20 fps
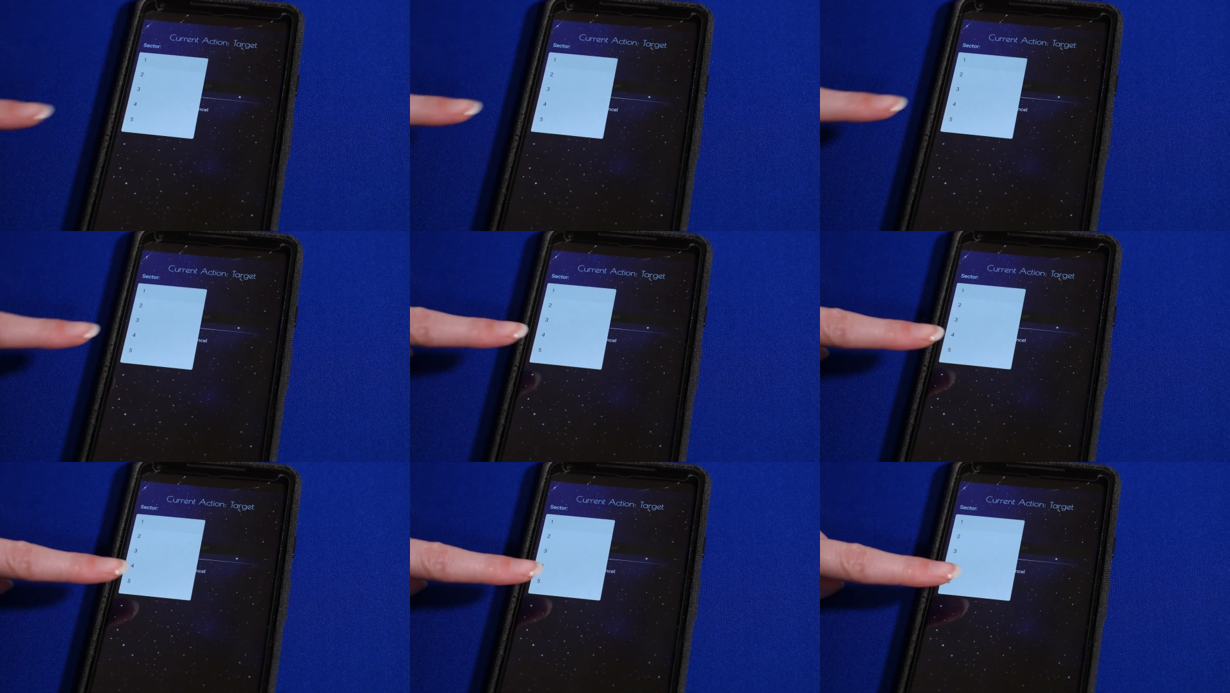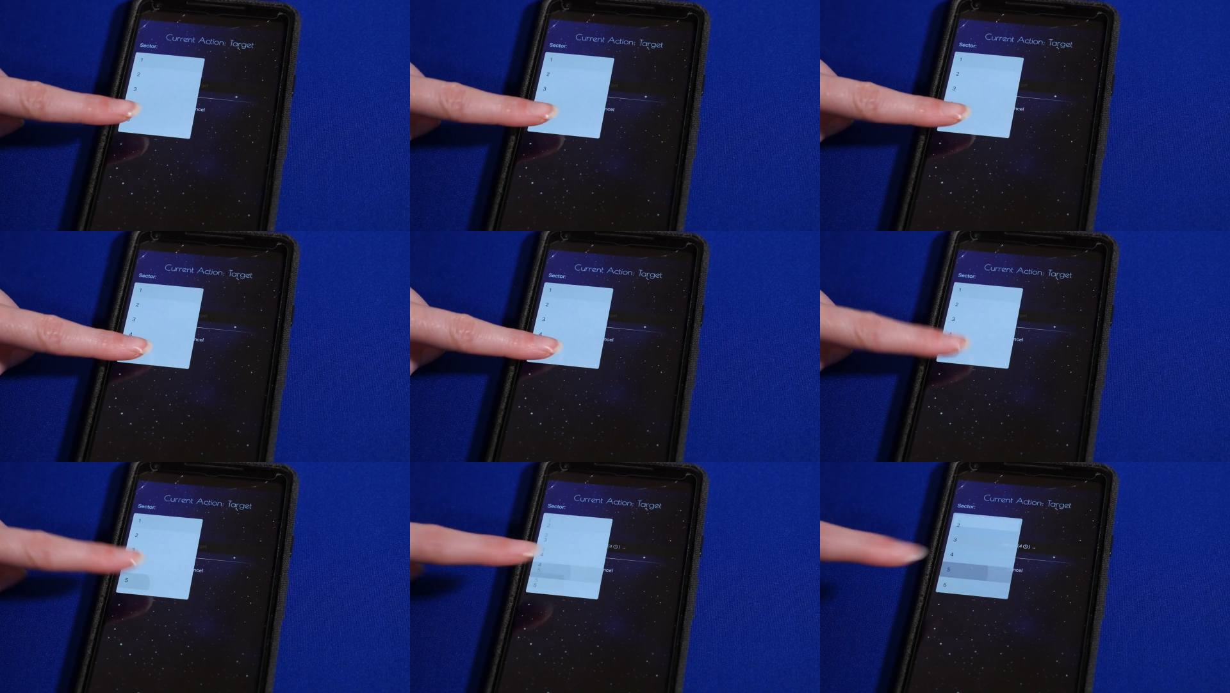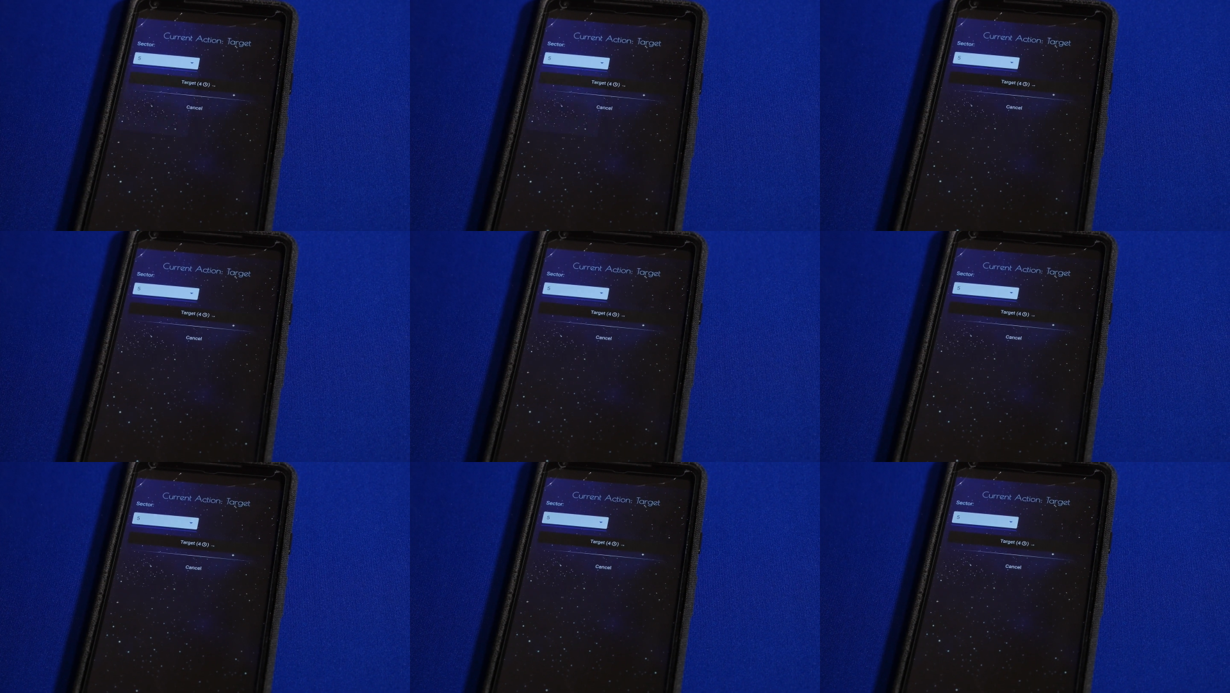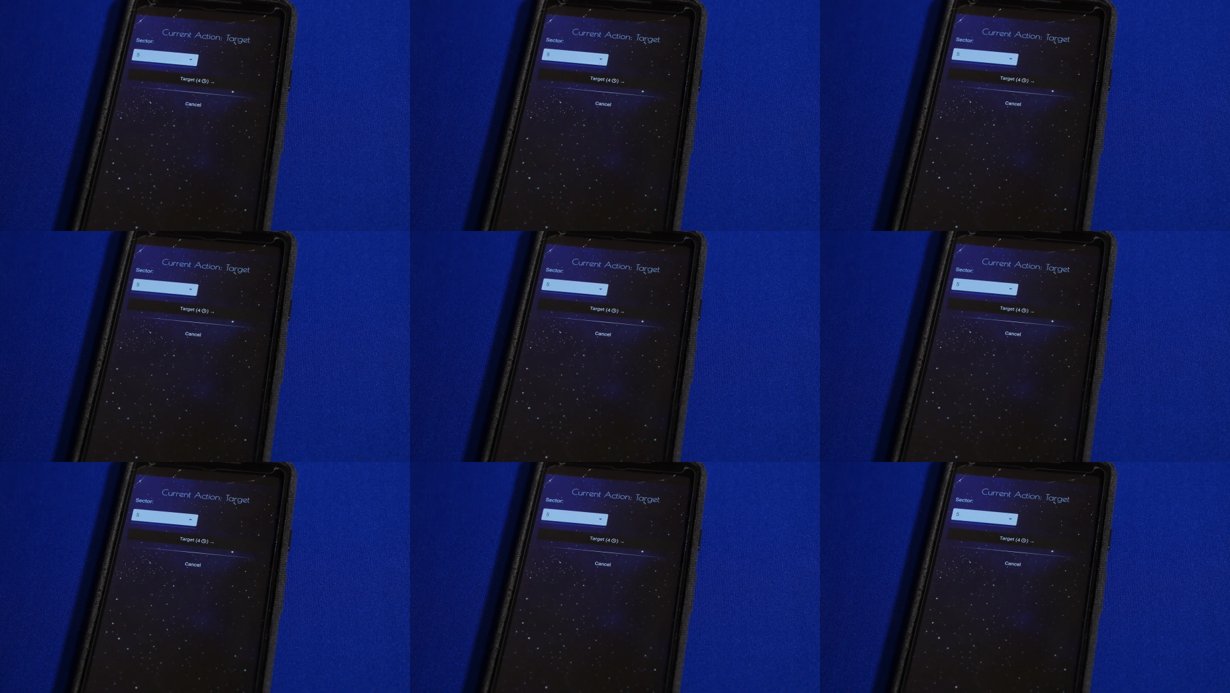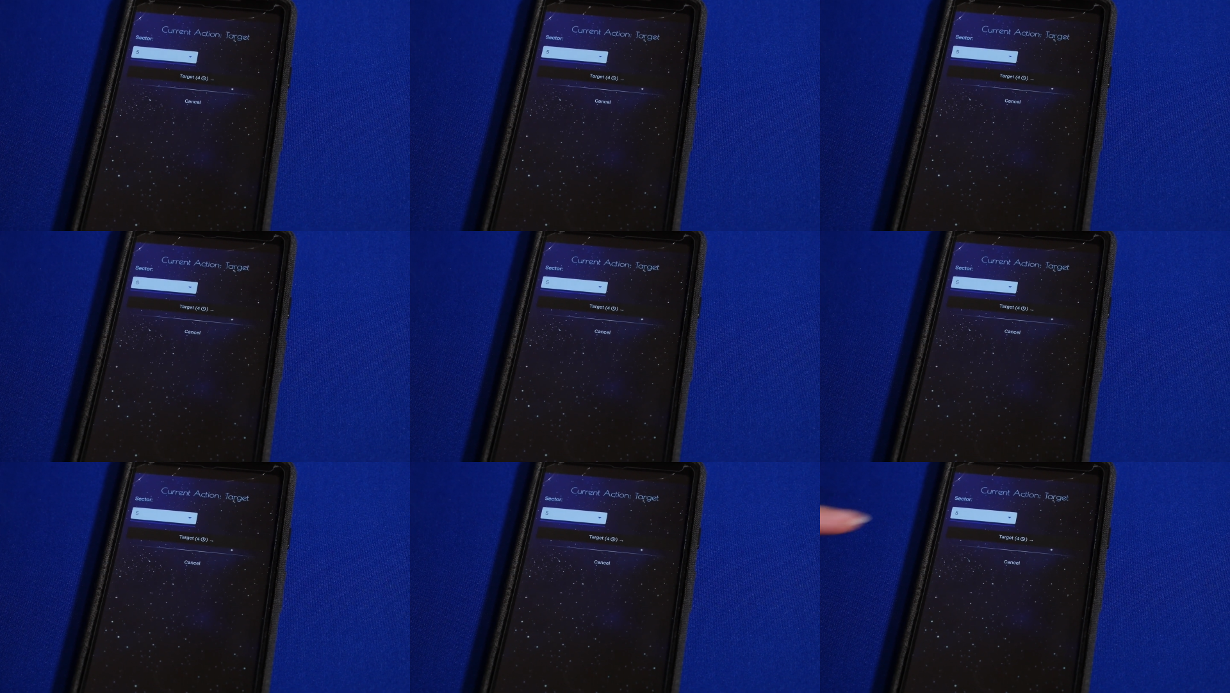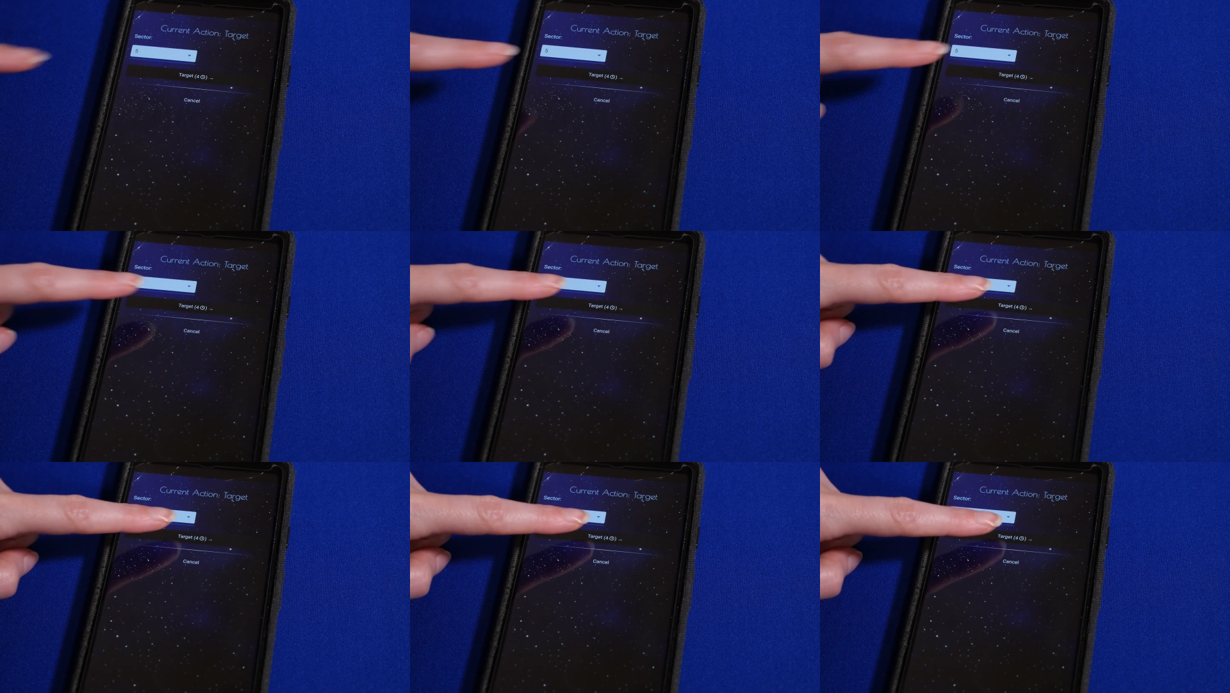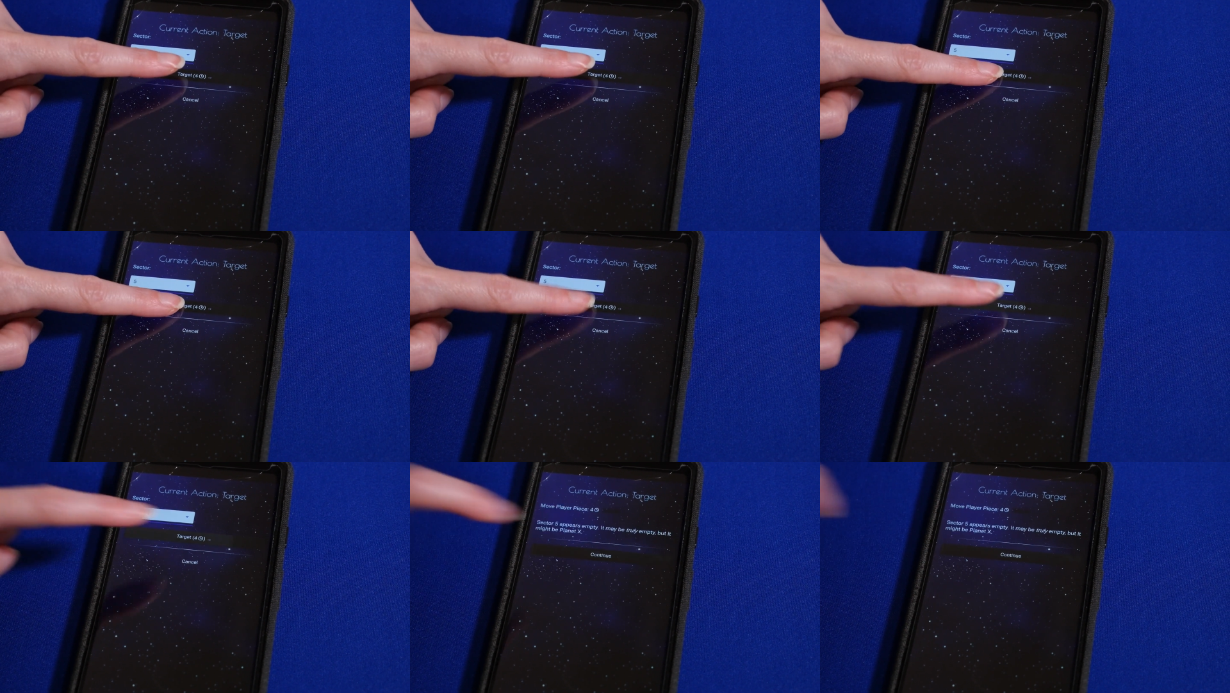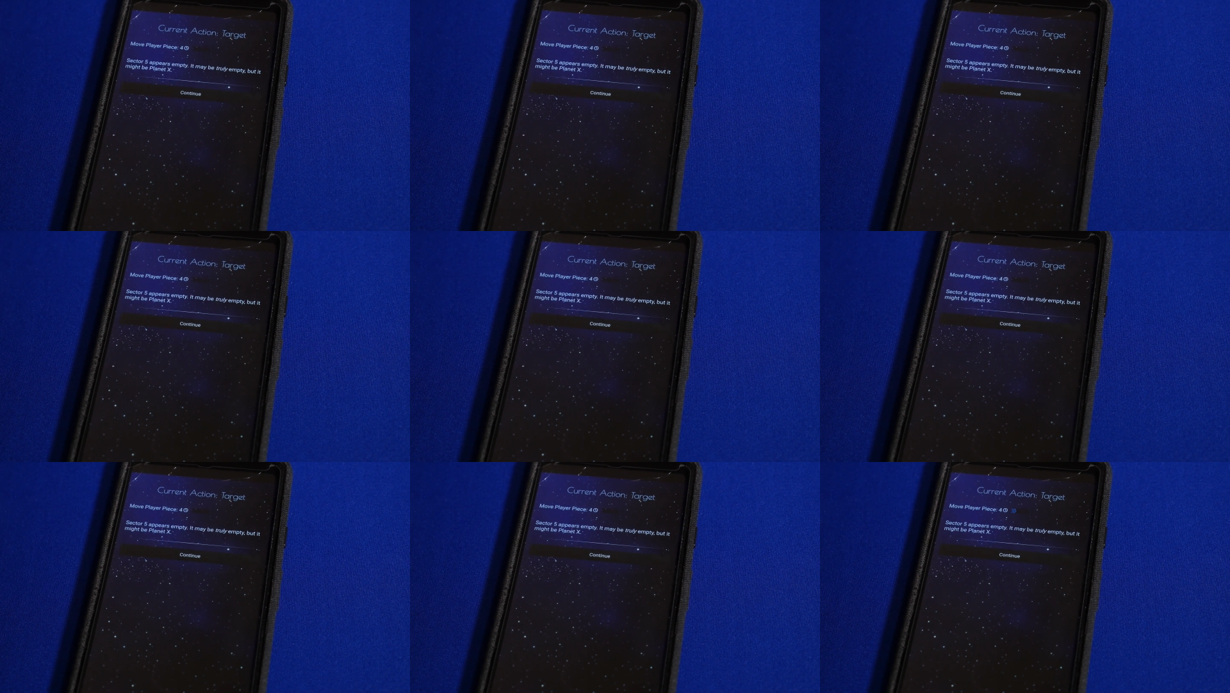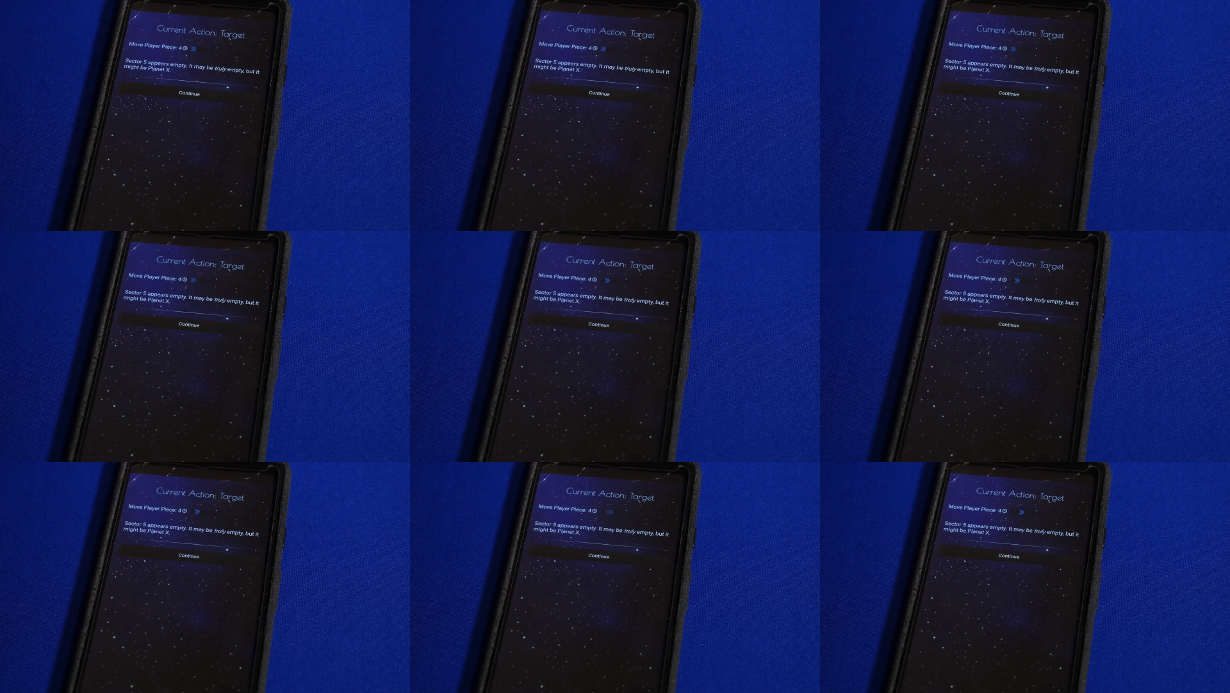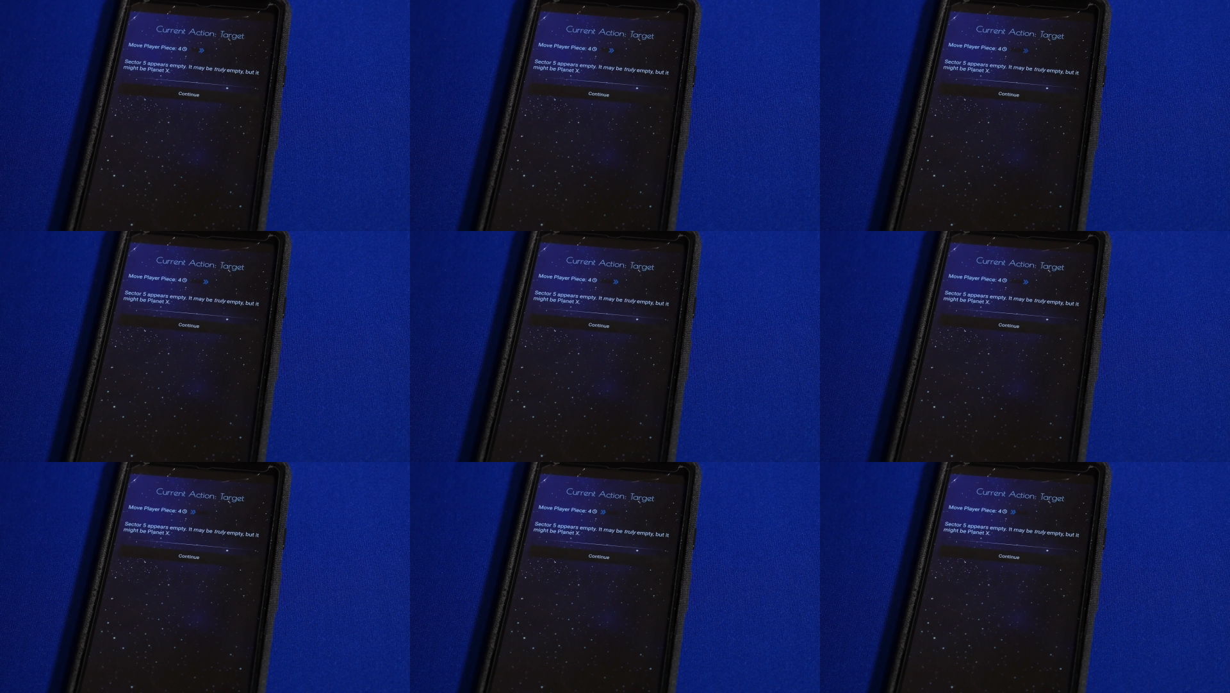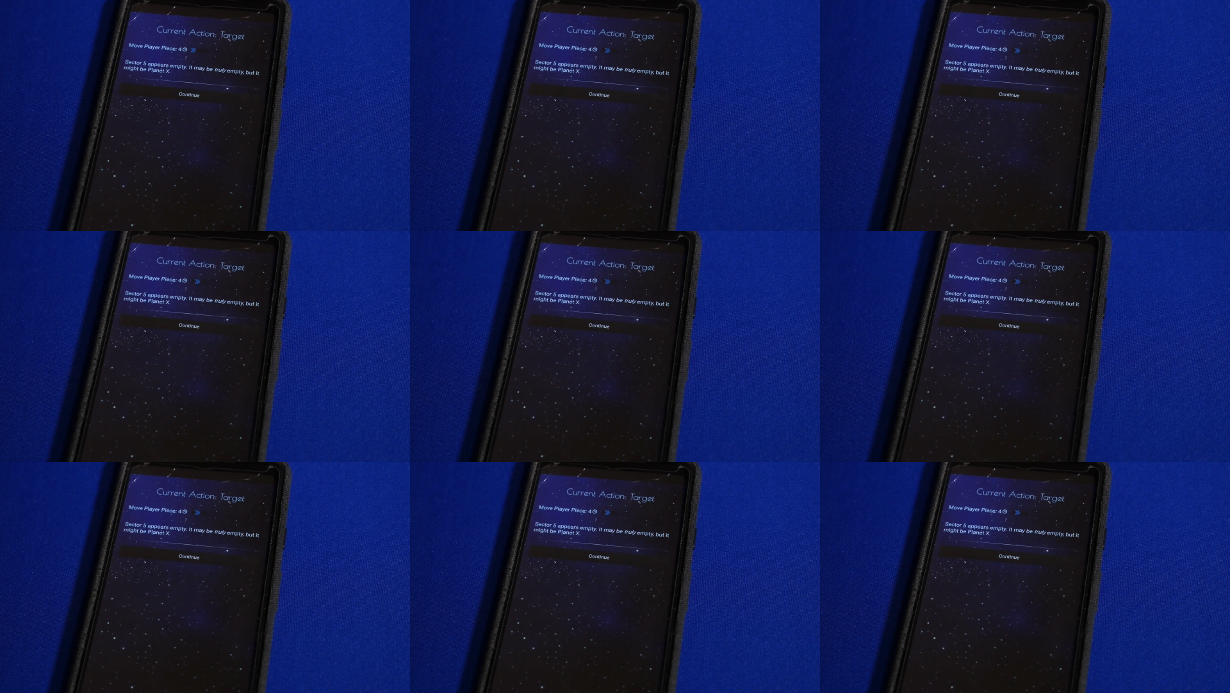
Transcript: Nobody's mouth can be seen.